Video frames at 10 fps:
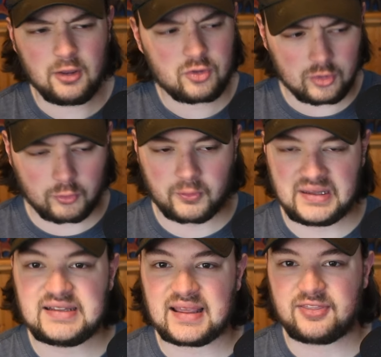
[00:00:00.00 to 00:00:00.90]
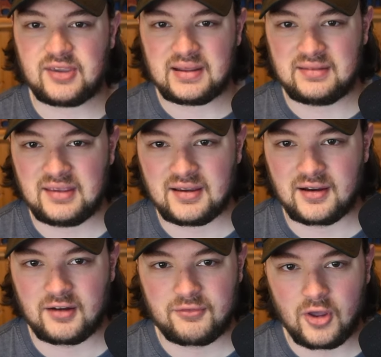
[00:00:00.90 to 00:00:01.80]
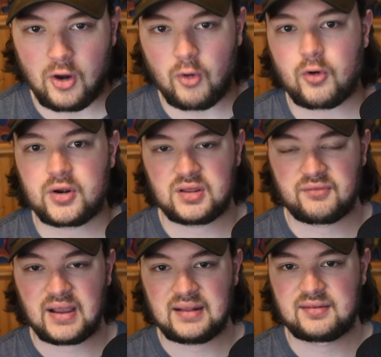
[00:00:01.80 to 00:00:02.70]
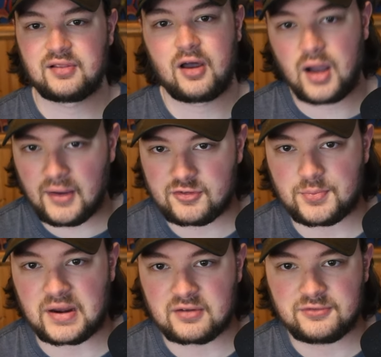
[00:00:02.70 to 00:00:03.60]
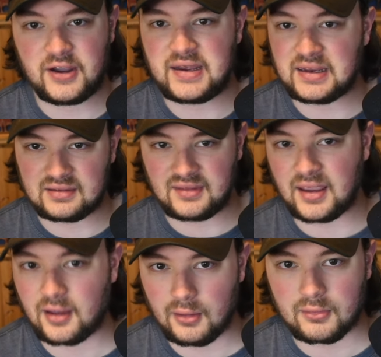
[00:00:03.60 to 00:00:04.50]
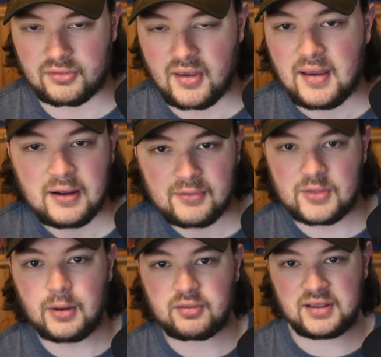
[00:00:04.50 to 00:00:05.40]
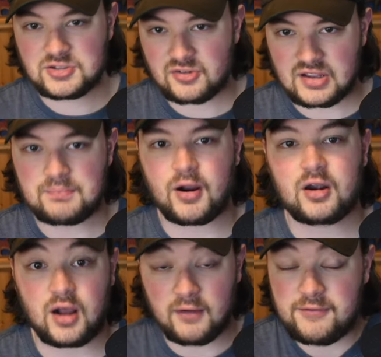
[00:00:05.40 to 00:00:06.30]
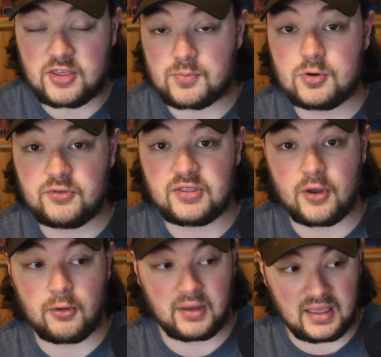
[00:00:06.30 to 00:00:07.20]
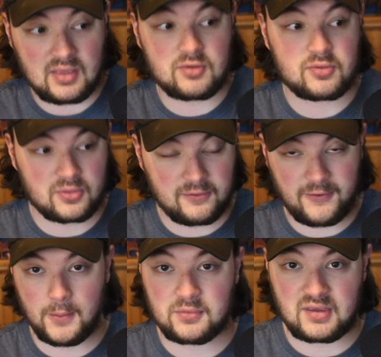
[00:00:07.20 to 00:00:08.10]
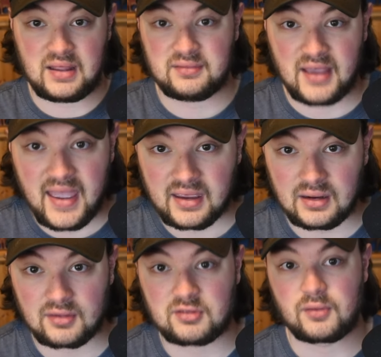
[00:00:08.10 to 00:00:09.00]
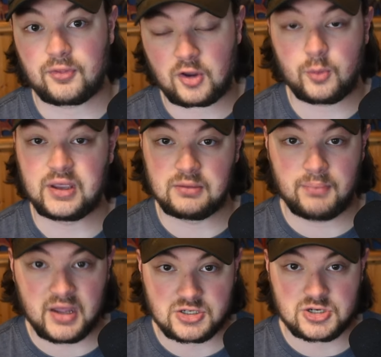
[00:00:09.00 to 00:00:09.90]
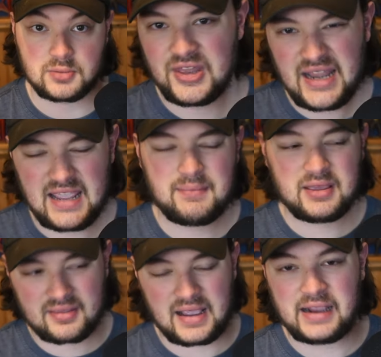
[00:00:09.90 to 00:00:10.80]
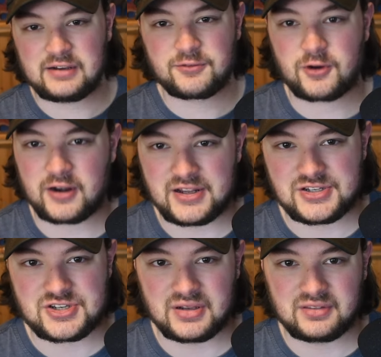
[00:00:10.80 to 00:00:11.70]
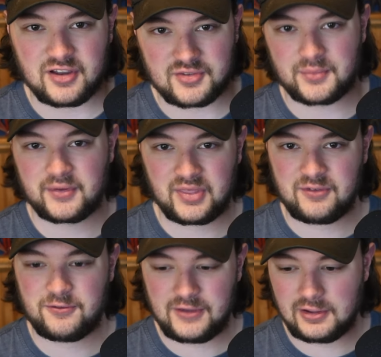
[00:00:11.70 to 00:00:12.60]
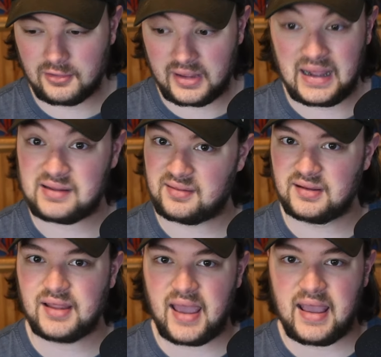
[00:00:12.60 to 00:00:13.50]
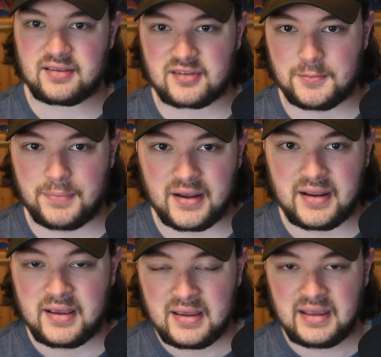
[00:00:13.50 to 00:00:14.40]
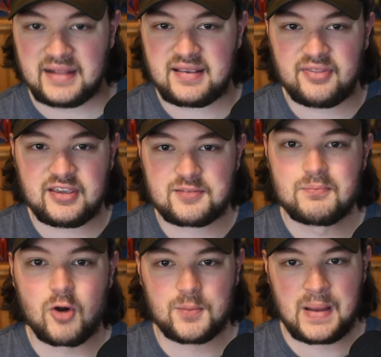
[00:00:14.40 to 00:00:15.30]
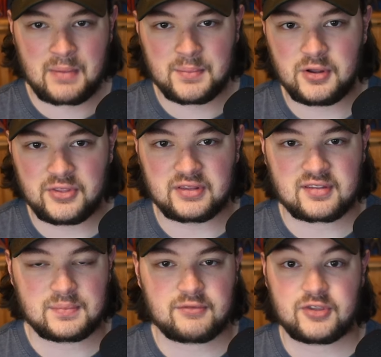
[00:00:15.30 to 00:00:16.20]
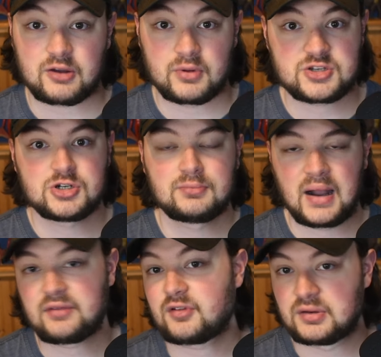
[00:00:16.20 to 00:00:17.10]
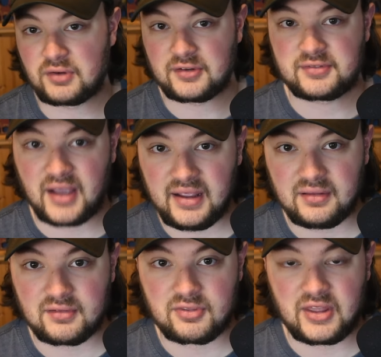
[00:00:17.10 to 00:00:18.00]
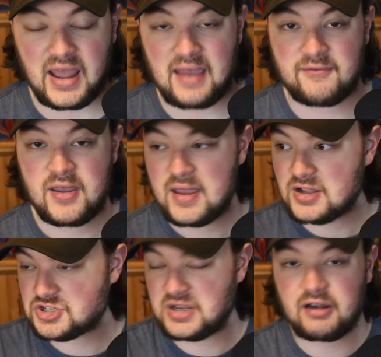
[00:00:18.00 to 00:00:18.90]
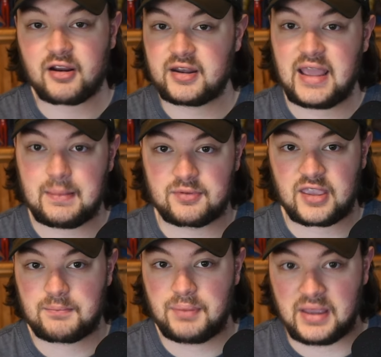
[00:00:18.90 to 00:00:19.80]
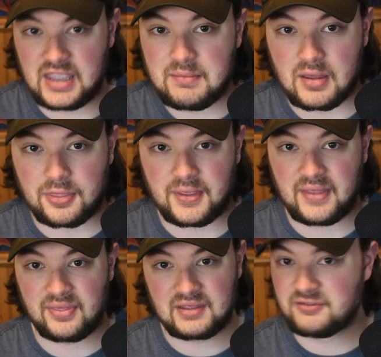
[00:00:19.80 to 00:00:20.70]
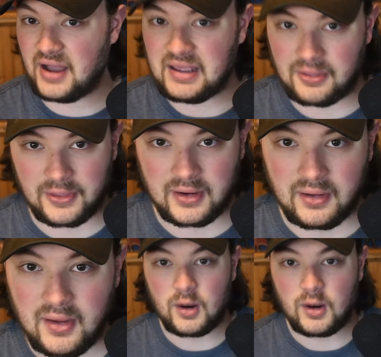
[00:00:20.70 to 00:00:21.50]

I also really like the idea of the horde of Godzilla offspring fighting dingoes. The most interesting part of this movie, though, is the film's antagonist, the Queen Bitch. The name is kind of cringe and doesn't really feel Godzilla-esque, but it's at least more memorable than some of the original MonsterVerse titans that have generic names like Behemoth and Leviathan.